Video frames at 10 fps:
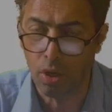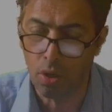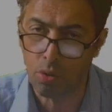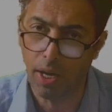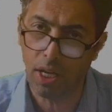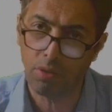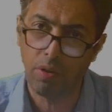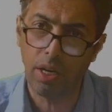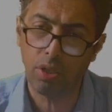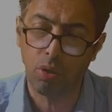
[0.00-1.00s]
So as
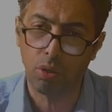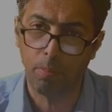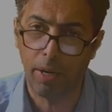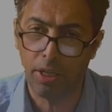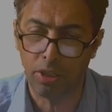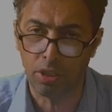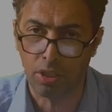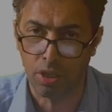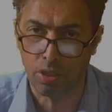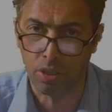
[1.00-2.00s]
far as orthopedics is
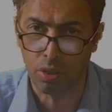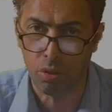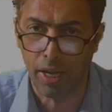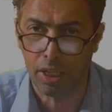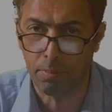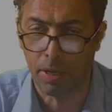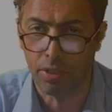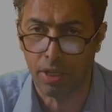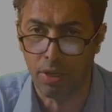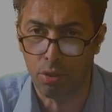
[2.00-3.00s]
concerned, you
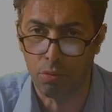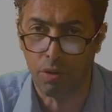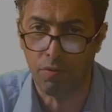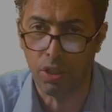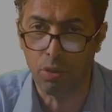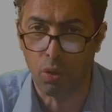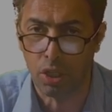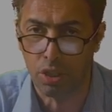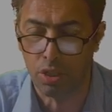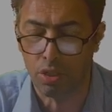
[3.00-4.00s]
expect 10 to 15
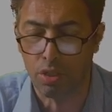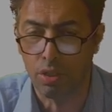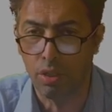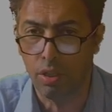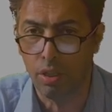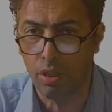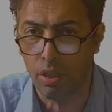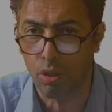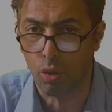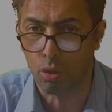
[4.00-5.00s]
questions
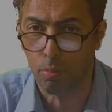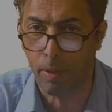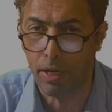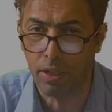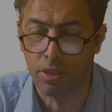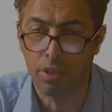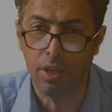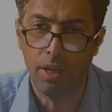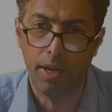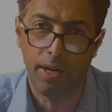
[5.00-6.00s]
in orthopedics,
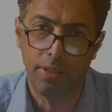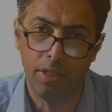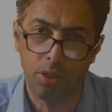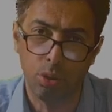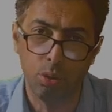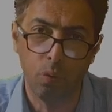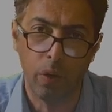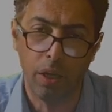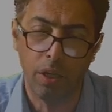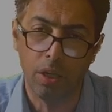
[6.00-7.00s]
and there is no
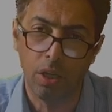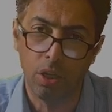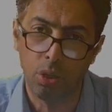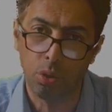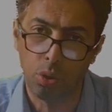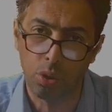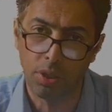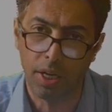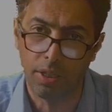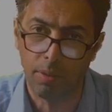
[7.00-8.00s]
way you should
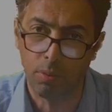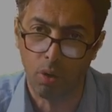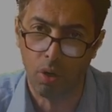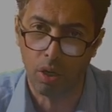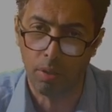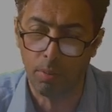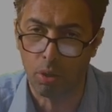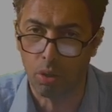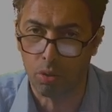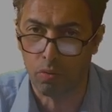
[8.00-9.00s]
get them wrong
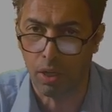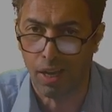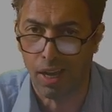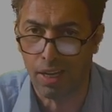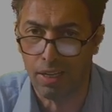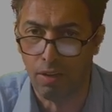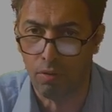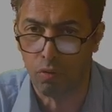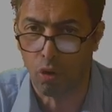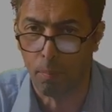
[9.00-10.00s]
because of the high level
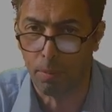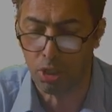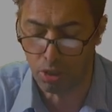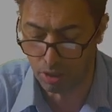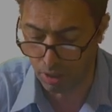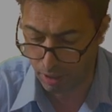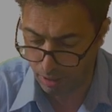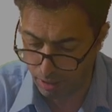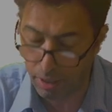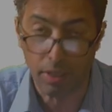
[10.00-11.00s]
of competition
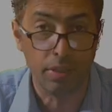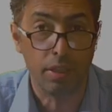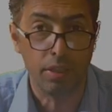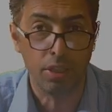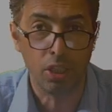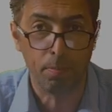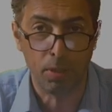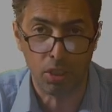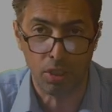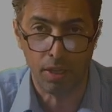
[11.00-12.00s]
in the NEET
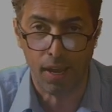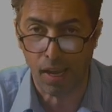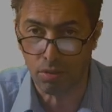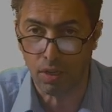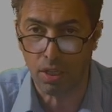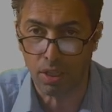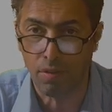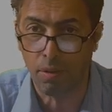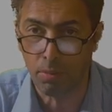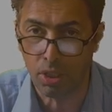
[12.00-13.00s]
PG as well as
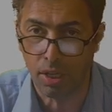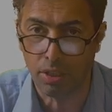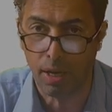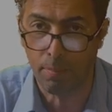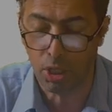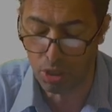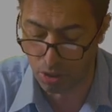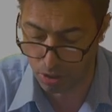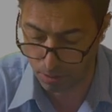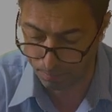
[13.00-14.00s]
FMG
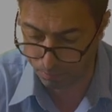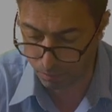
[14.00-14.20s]
examinations.